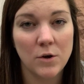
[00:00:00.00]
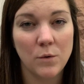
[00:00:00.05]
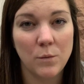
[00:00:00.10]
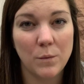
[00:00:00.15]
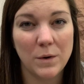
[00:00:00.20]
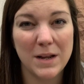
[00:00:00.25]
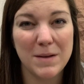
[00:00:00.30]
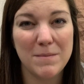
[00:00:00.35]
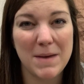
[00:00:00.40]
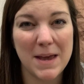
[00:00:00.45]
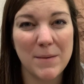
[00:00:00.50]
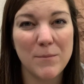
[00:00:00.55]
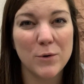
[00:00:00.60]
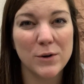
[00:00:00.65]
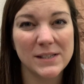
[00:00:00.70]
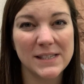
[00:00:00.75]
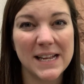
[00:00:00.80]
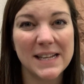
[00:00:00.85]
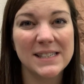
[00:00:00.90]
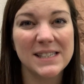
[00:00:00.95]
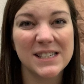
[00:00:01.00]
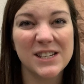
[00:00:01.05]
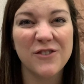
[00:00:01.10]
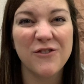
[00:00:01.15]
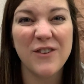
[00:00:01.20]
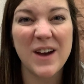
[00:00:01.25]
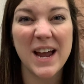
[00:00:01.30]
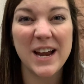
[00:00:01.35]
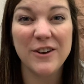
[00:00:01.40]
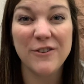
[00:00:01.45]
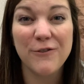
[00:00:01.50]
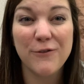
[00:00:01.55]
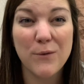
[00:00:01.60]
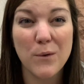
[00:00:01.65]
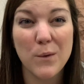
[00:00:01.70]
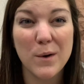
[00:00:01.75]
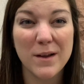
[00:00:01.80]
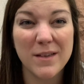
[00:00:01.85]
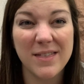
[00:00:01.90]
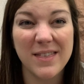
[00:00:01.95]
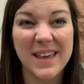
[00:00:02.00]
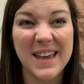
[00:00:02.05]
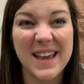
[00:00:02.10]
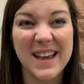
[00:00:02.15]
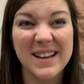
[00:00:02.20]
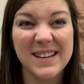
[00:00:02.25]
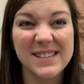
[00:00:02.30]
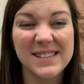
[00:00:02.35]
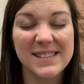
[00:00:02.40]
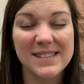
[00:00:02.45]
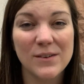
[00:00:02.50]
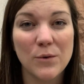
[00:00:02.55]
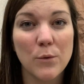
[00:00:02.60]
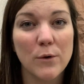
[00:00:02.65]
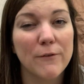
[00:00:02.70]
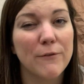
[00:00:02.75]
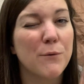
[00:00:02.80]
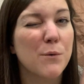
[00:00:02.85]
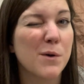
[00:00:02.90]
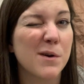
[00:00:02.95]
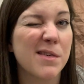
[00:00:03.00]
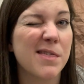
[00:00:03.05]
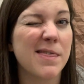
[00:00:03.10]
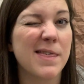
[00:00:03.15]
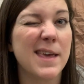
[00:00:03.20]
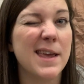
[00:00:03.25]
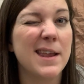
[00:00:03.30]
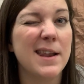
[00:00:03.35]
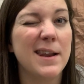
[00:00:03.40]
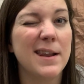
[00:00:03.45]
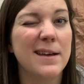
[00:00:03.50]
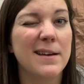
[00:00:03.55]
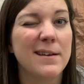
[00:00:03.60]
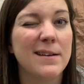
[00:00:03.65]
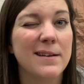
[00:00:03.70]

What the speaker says: Would it make more sense to find 4 things or 4 thin?